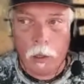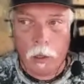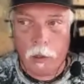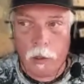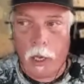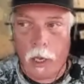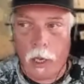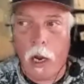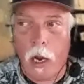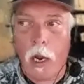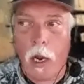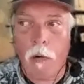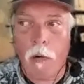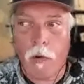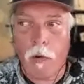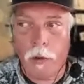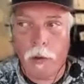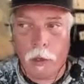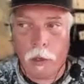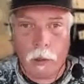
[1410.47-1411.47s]

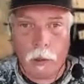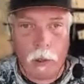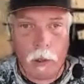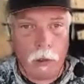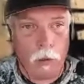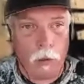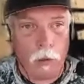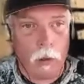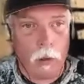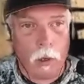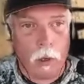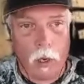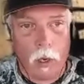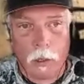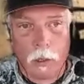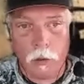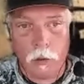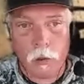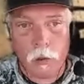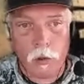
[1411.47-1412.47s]
everything,
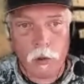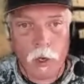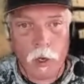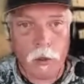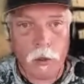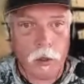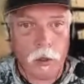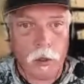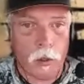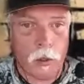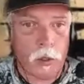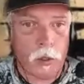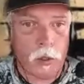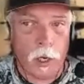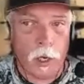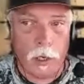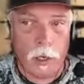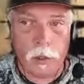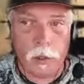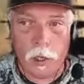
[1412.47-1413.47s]
construction
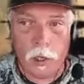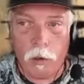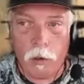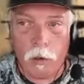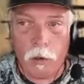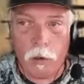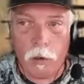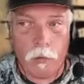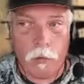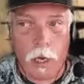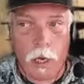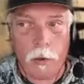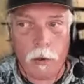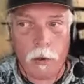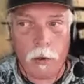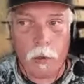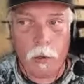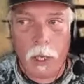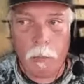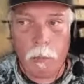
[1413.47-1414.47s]
sites. You've got your
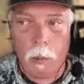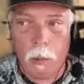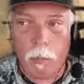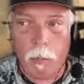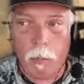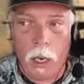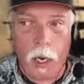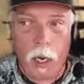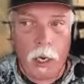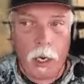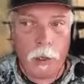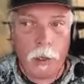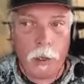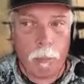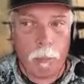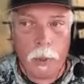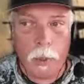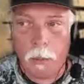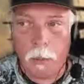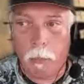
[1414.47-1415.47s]
payment bond,
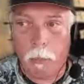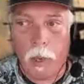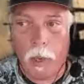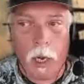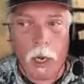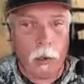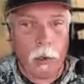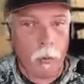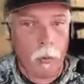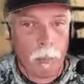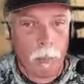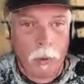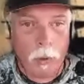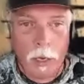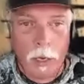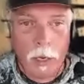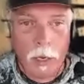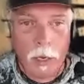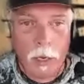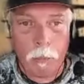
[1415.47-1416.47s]
bid bond,
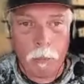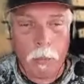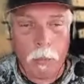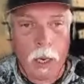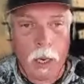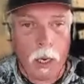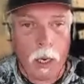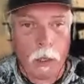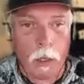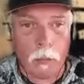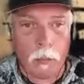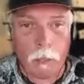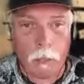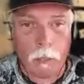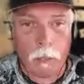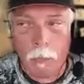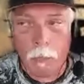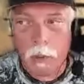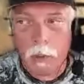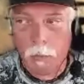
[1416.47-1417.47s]
replevin bond,
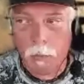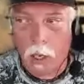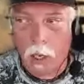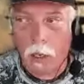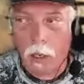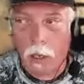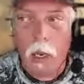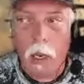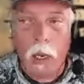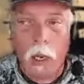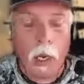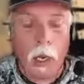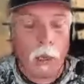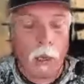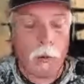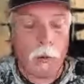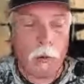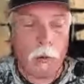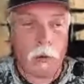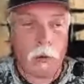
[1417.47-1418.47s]
payments bond.
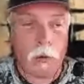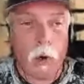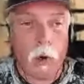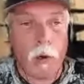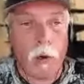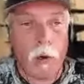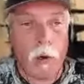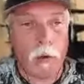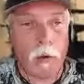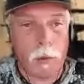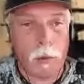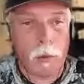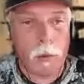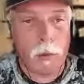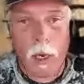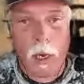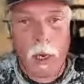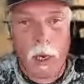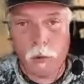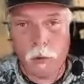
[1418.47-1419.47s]
There's all these bonds
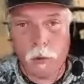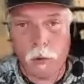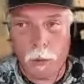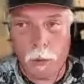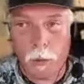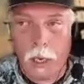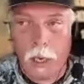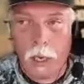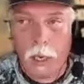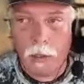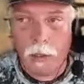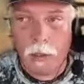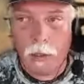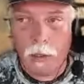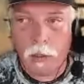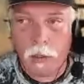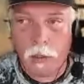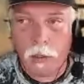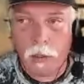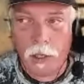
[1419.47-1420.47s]
running behind the
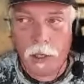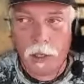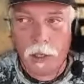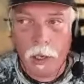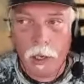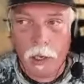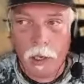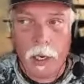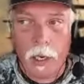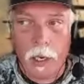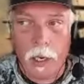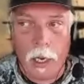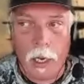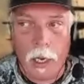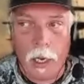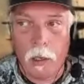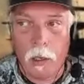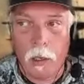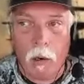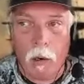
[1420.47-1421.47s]
scenes, and
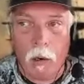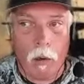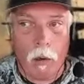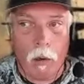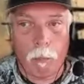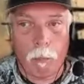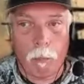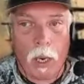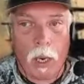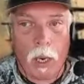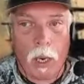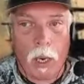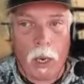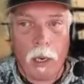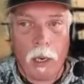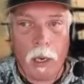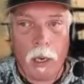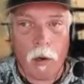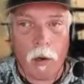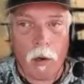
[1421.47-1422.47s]
bonds are
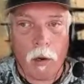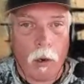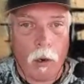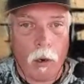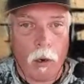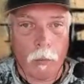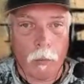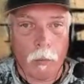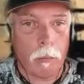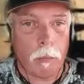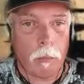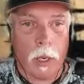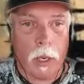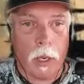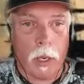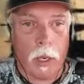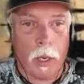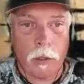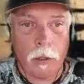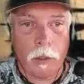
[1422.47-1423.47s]
all written by
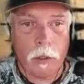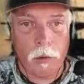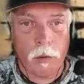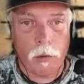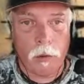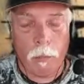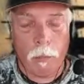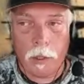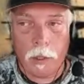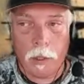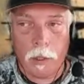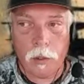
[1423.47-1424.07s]
insurance companies.